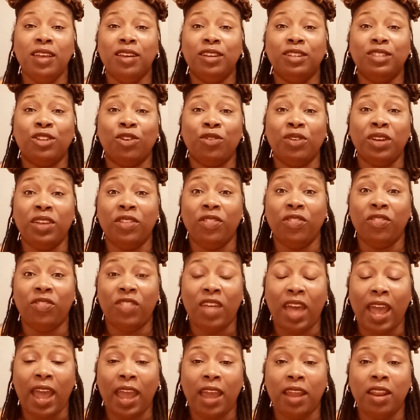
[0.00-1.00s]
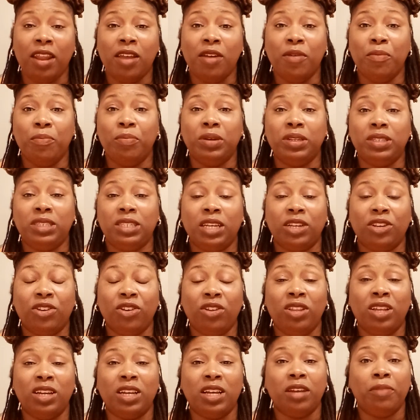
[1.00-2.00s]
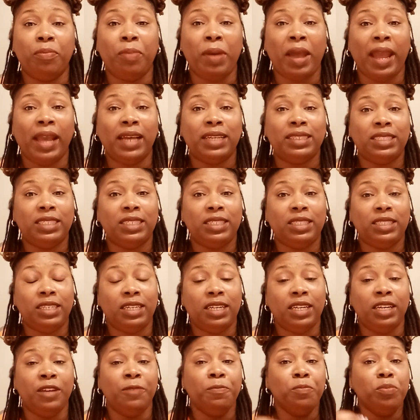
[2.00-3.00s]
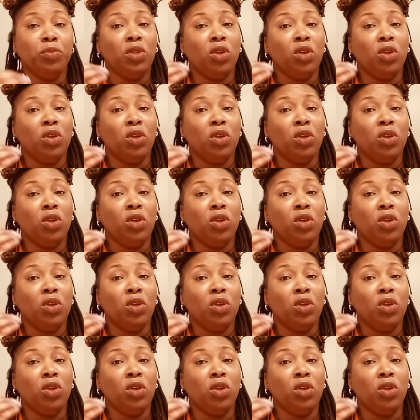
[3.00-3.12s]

So in that particular capacity,